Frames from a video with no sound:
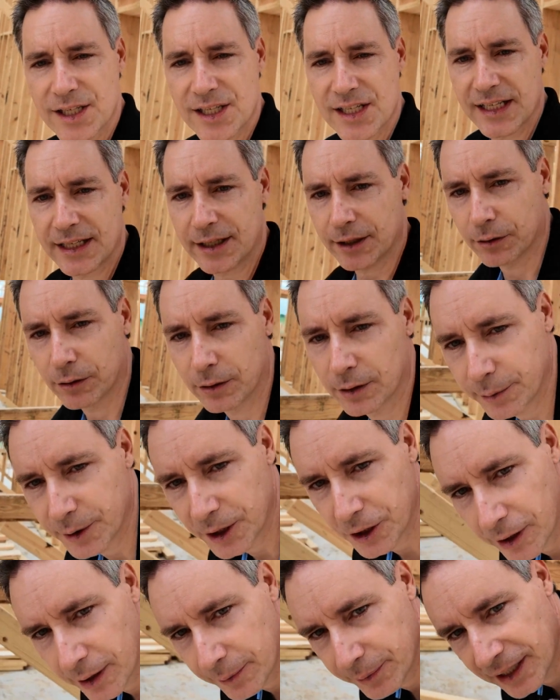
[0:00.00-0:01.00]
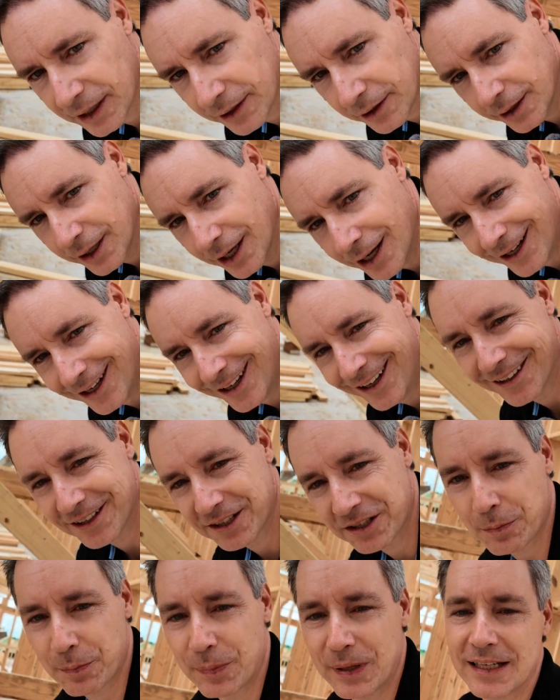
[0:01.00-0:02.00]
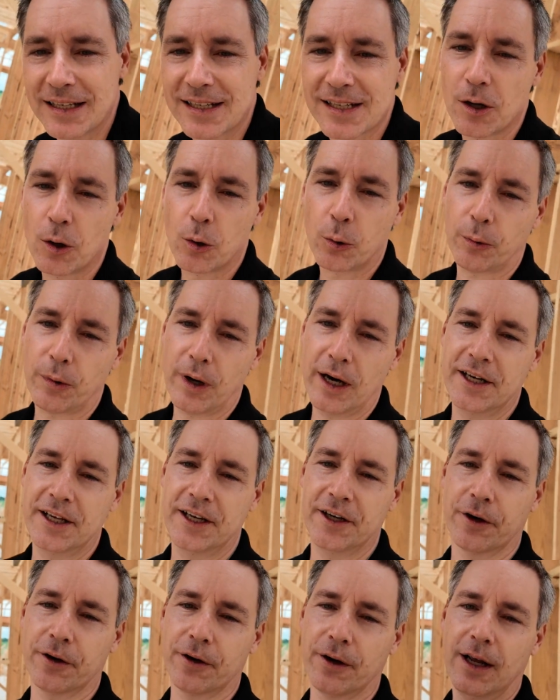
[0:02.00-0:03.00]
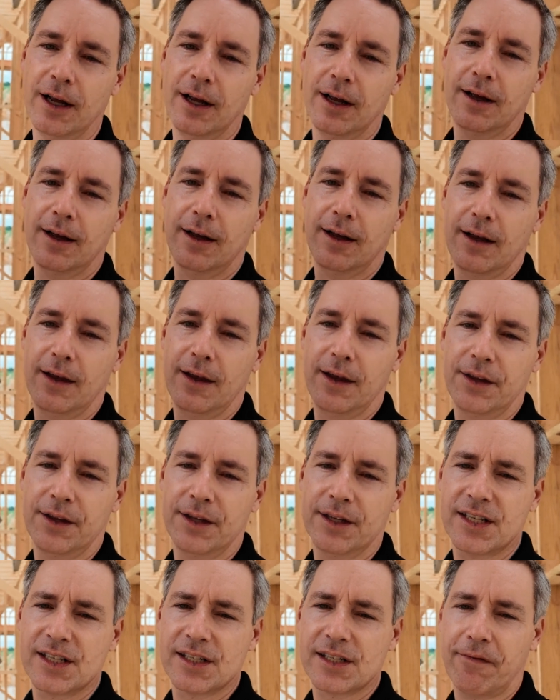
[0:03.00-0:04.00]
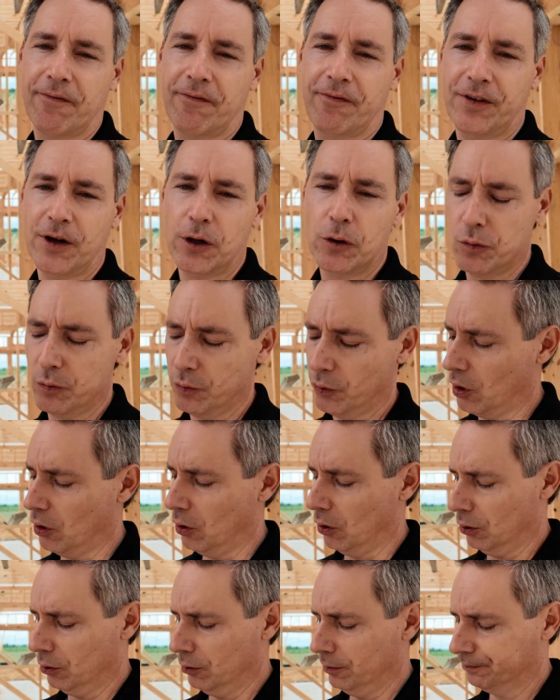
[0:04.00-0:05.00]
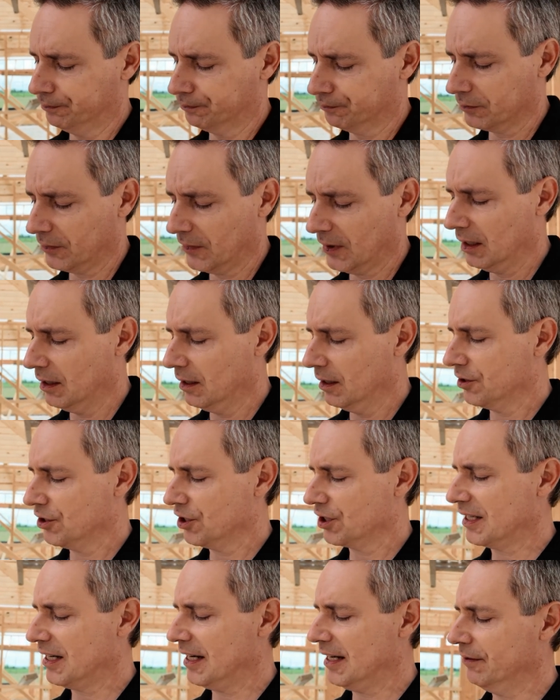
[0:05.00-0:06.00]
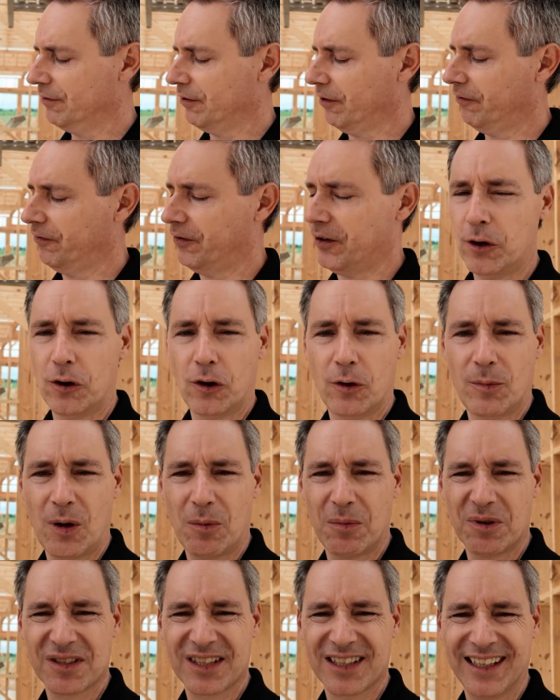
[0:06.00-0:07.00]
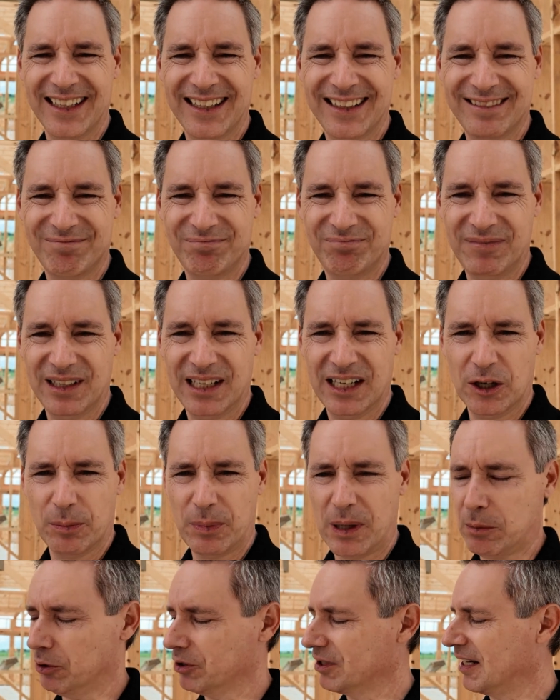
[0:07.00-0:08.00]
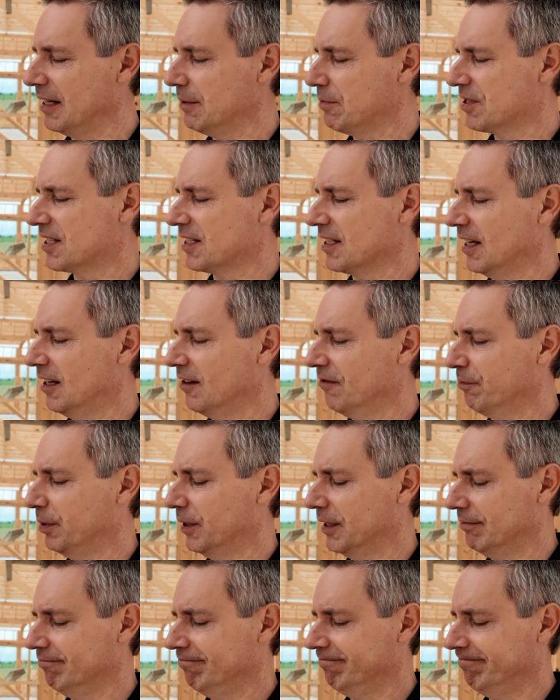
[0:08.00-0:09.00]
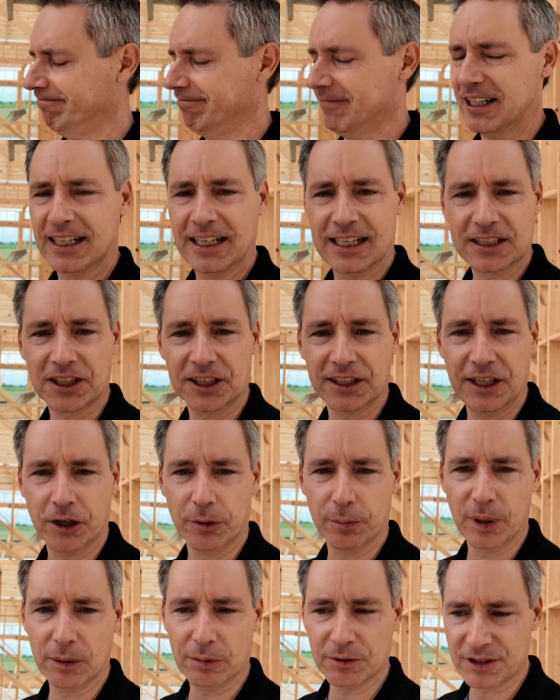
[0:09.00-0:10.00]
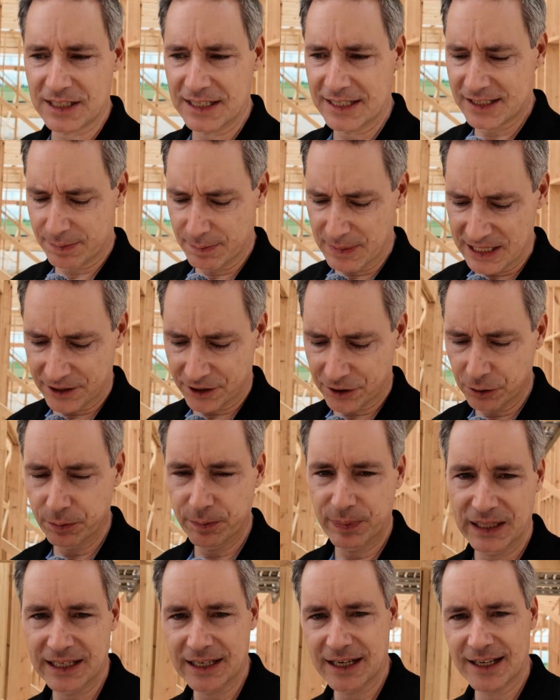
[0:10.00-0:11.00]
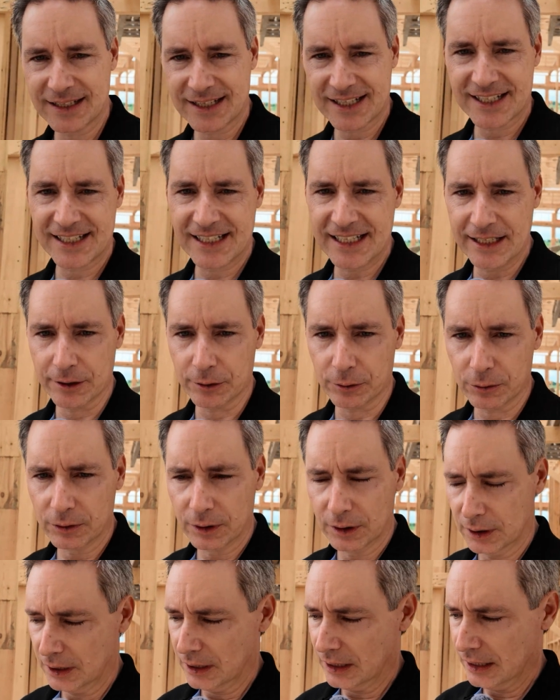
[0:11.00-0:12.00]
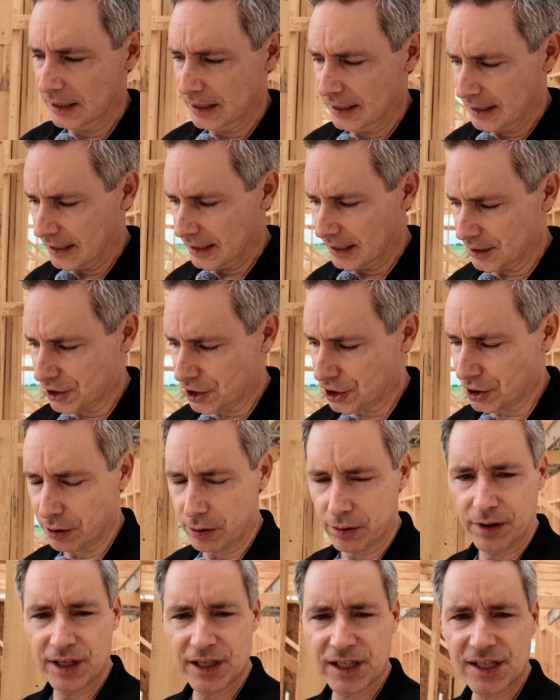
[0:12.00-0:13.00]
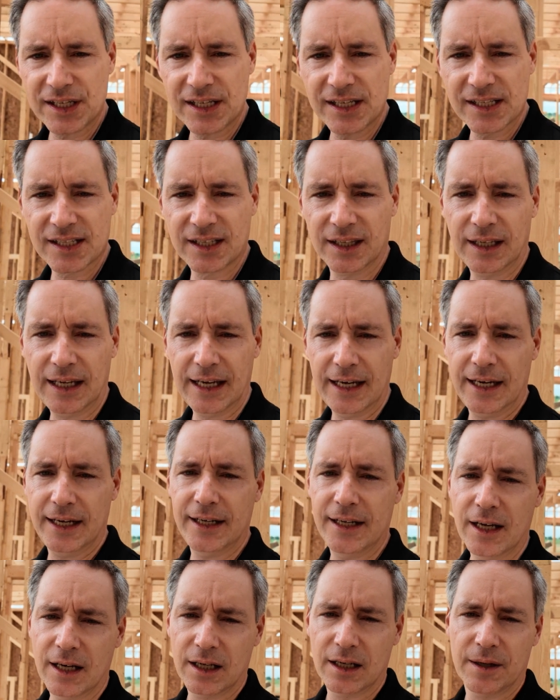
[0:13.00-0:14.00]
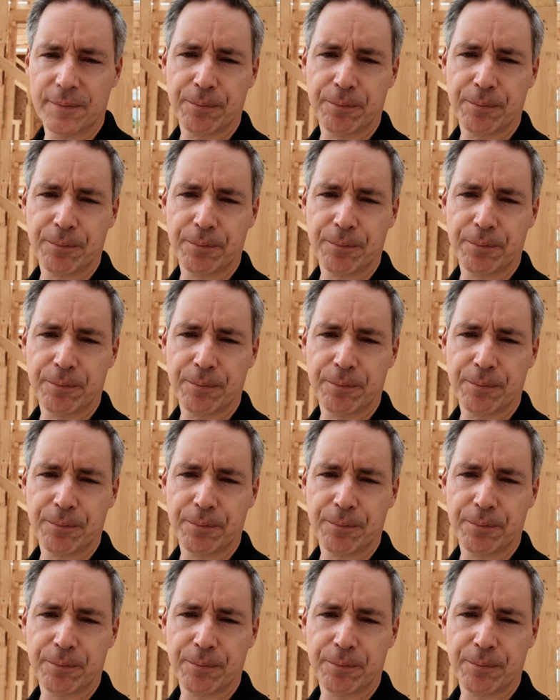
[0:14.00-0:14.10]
seal. Let me grab down in, there's a piece right here. This is a foam roll, just kind of a foam, almost like air bubble type stuff, but not actually air bubbles. It's meant to be a seal. And so this is laid